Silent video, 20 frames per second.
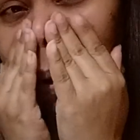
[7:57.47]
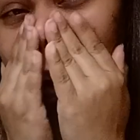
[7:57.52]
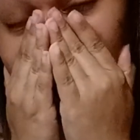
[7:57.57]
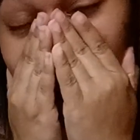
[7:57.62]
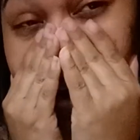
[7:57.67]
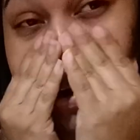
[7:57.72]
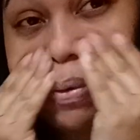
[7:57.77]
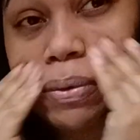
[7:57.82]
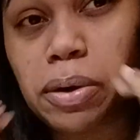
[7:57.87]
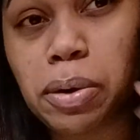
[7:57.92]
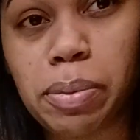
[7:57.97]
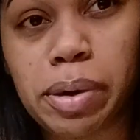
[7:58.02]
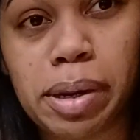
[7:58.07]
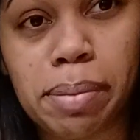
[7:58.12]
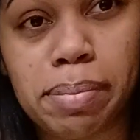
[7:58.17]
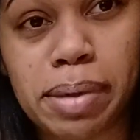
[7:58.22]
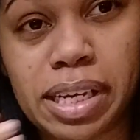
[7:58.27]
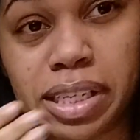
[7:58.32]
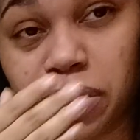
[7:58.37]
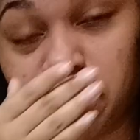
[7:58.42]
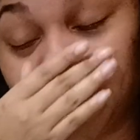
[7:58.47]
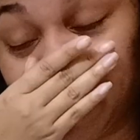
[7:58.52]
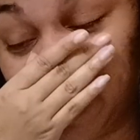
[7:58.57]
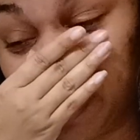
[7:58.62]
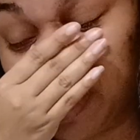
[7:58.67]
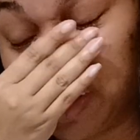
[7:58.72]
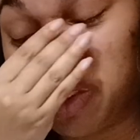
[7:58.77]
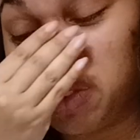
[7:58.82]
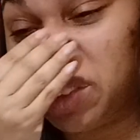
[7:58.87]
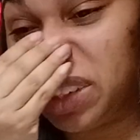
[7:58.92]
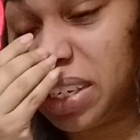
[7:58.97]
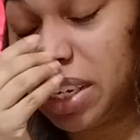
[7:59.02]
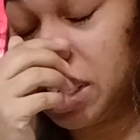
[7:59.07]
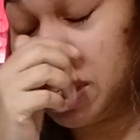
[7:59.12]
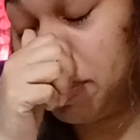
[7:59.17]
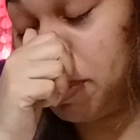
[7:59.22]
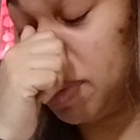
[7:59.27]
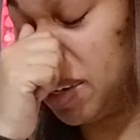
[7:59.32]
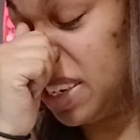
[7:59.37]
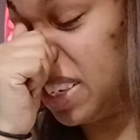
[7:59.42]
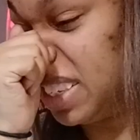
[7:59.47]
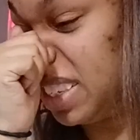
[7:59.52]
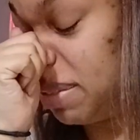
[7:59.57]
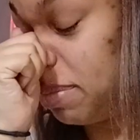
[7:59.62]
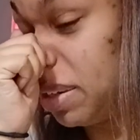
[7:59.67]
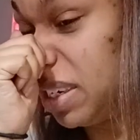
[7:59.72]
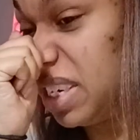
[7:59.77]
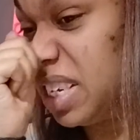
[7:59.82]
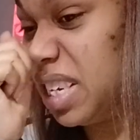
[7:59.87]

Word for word: I don't know what it means when your nose itch, but it's been